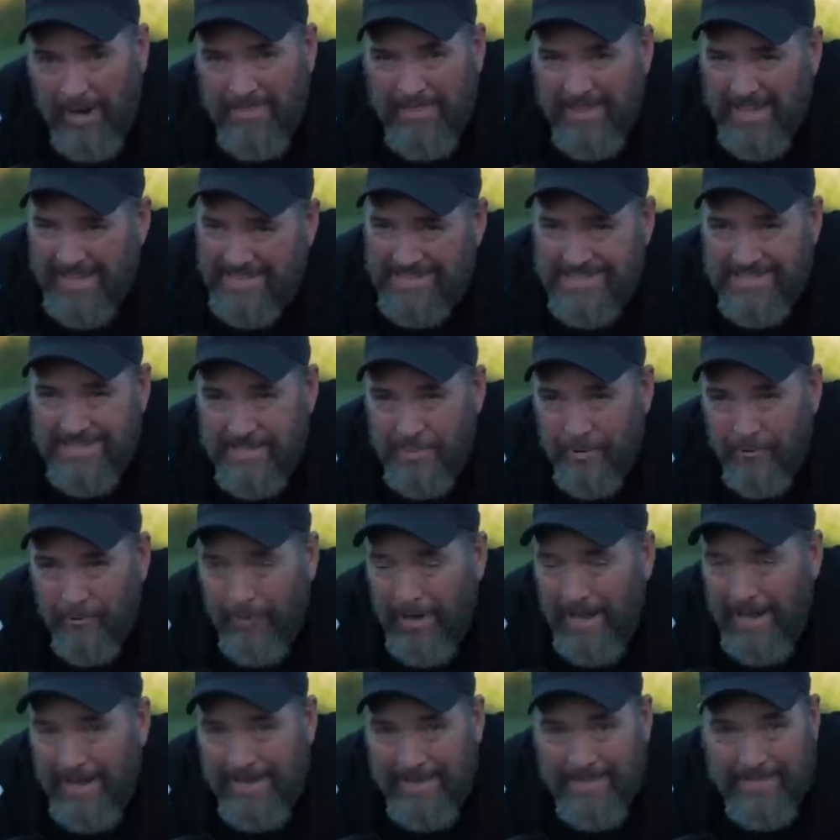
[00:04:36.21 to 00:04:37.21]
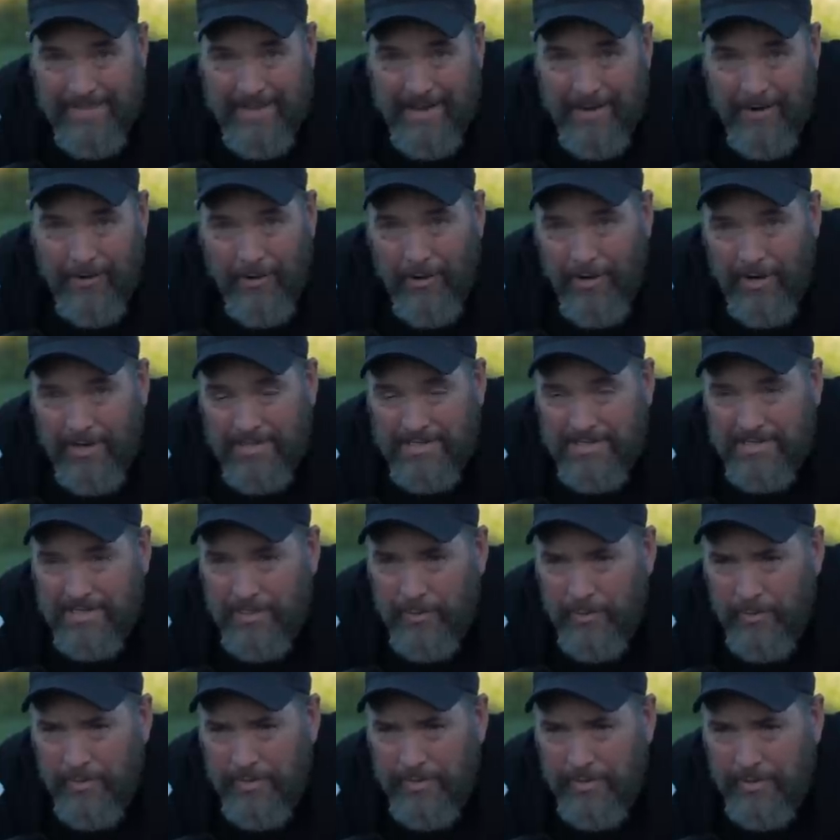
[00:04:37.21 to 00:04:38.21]
I think it's still right in there,
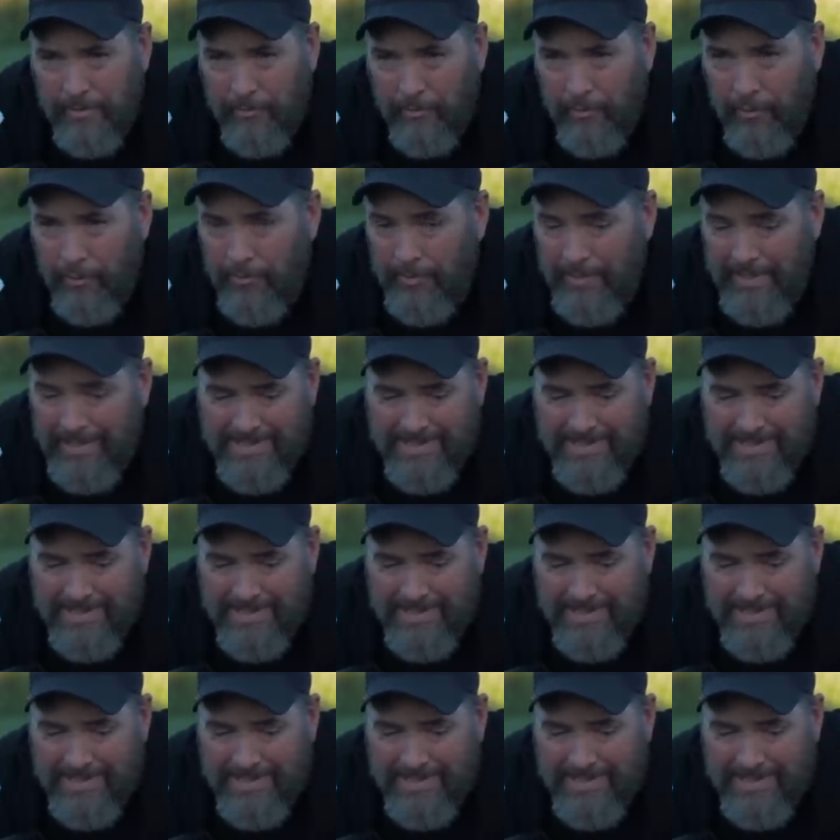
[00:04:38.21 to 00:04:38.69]
honestly, with the group.